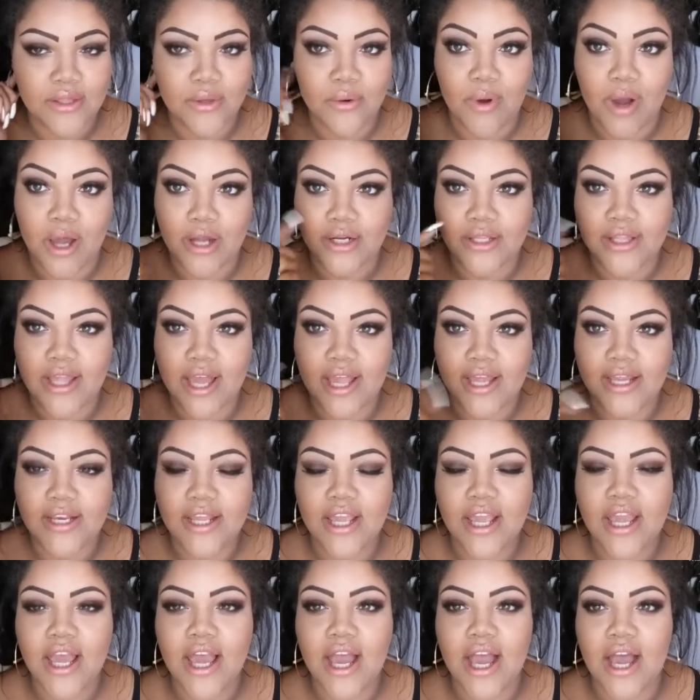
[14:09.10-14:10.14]
waterline
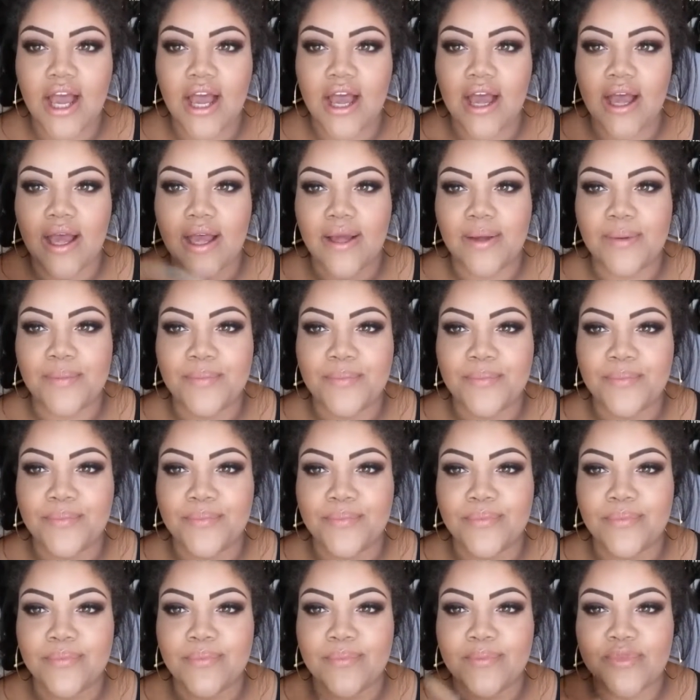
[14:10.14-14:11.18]

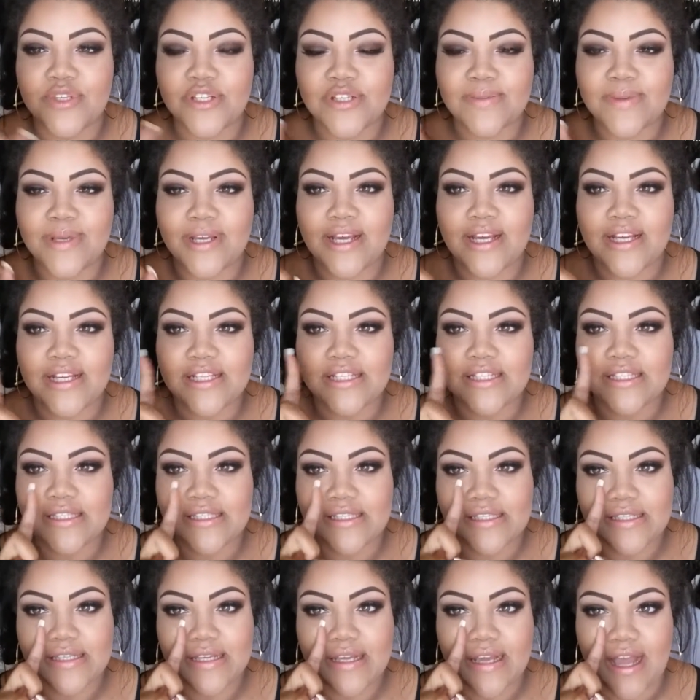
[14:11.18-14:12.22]
just
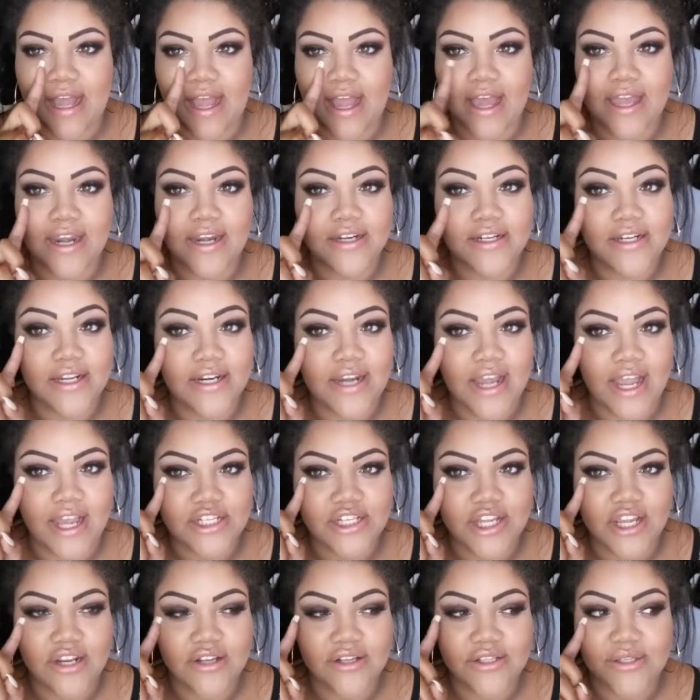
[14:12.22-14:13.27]
because I hadn't done
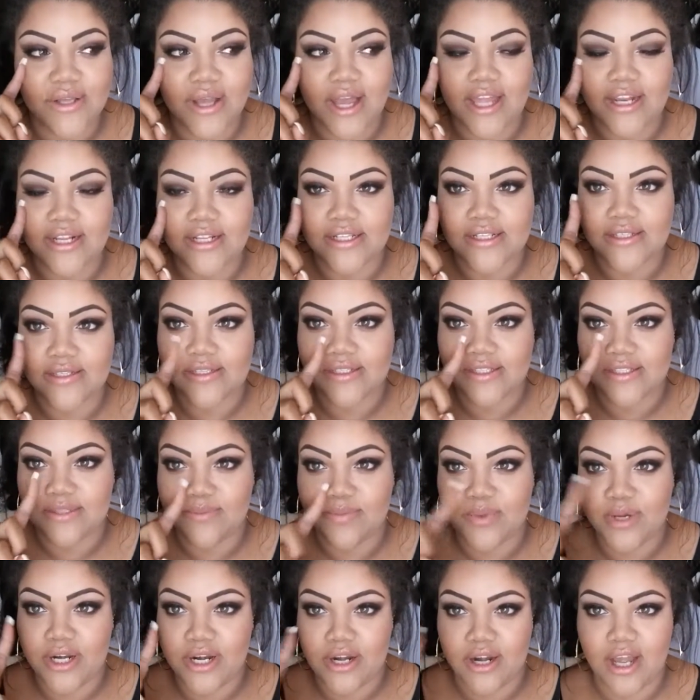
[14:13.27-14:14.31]
eyeshadow, so I hadn't
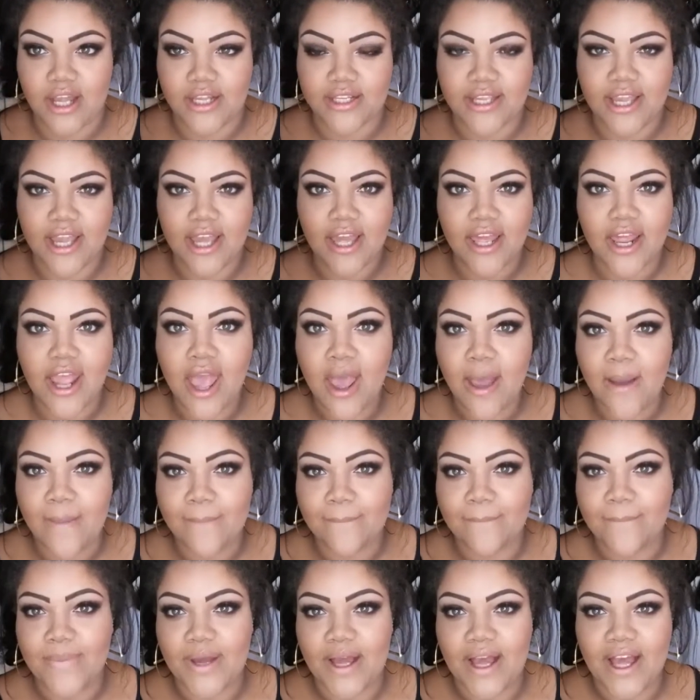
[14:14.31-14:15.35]
put it on yet.
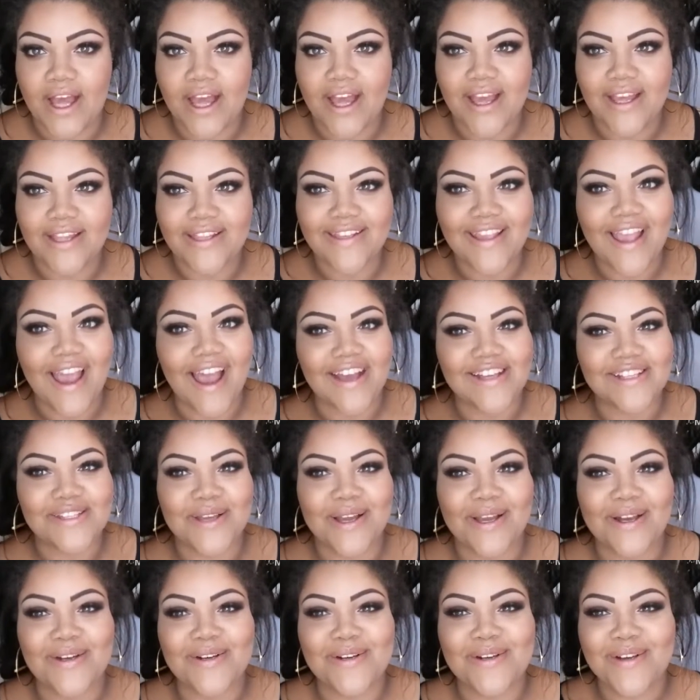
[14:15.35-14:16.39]
But yeah,
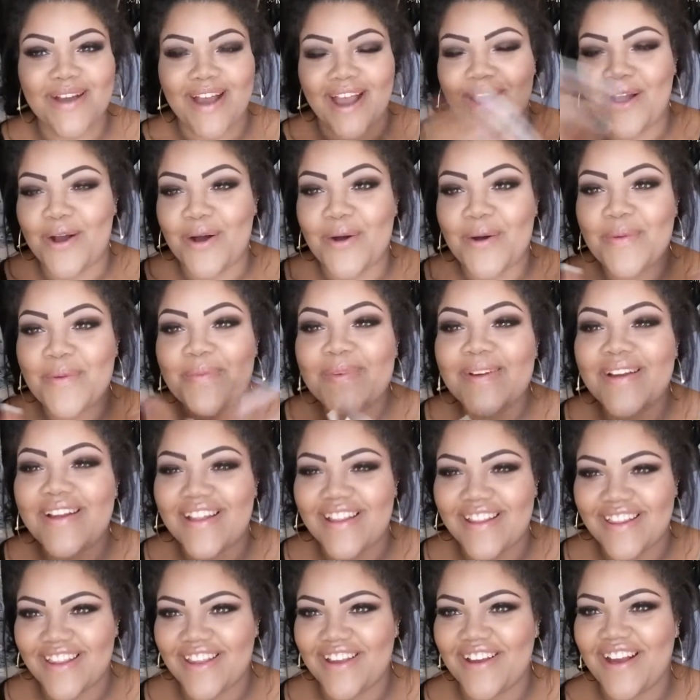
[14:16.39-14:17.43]
so I hope
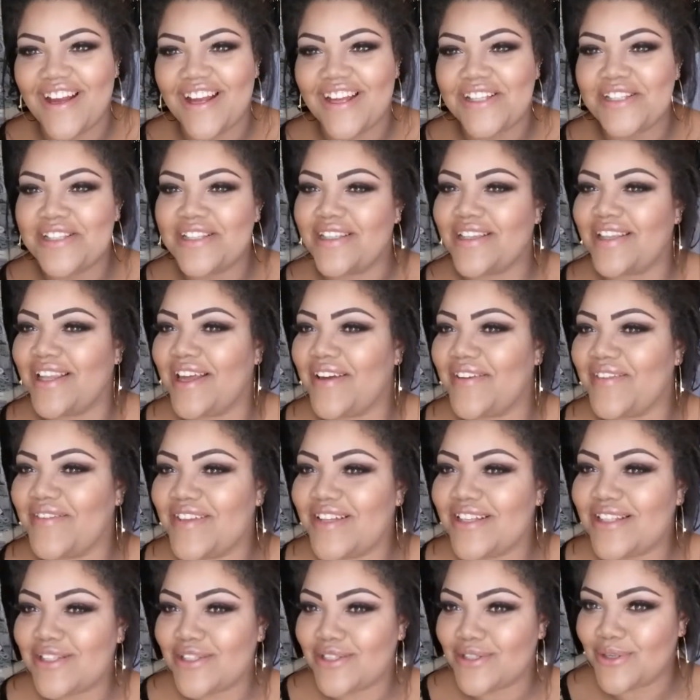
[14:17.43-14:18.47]
that you guys love
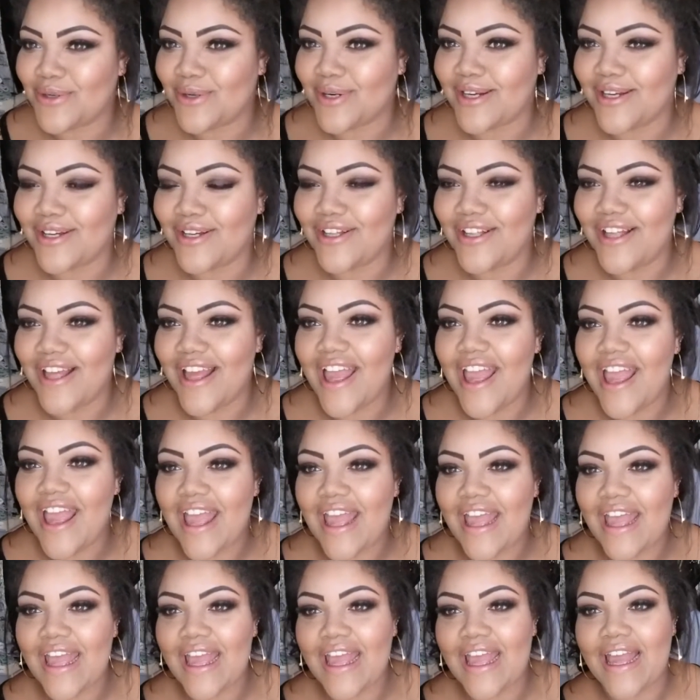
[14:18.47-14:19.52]
this tutorial,
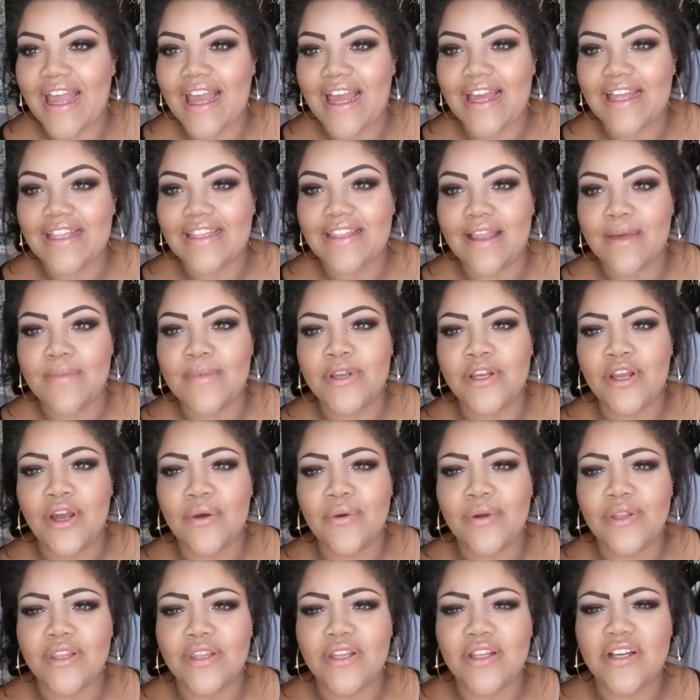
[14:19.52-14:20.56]
and let me
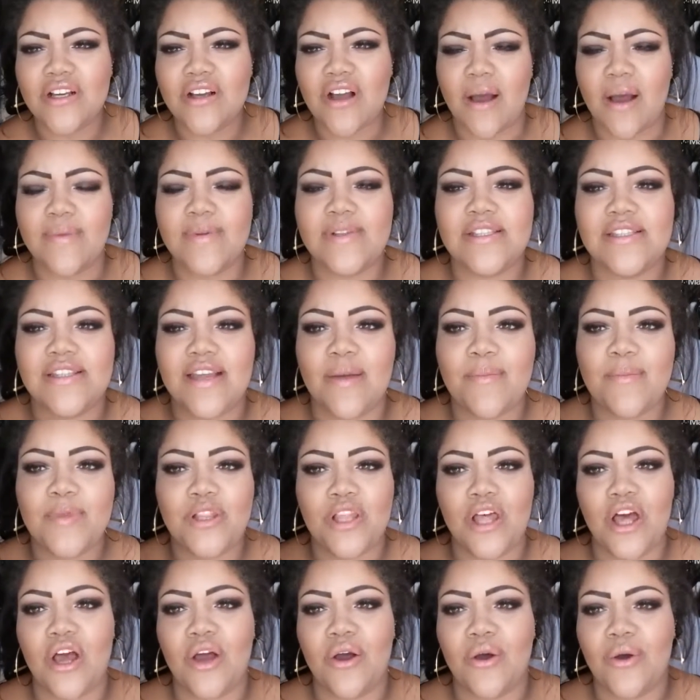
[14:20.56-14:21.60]
know in the comments down
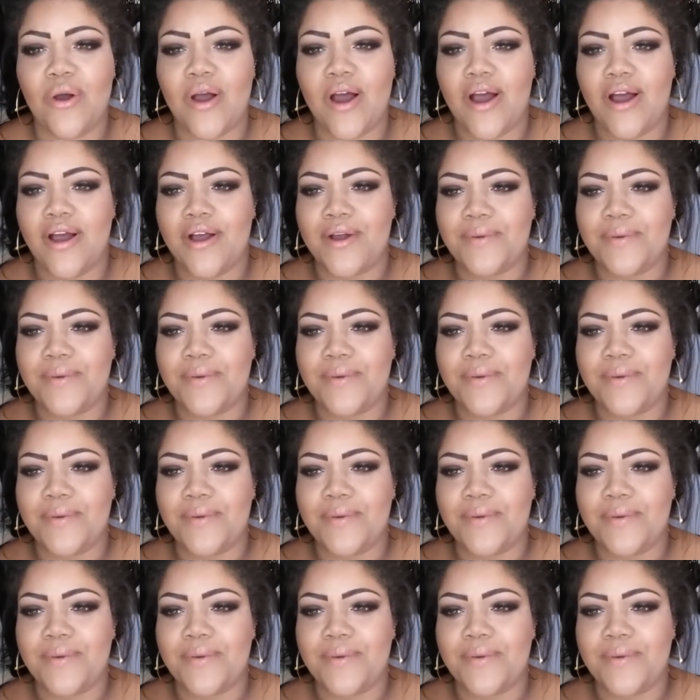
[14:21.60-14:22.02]
below,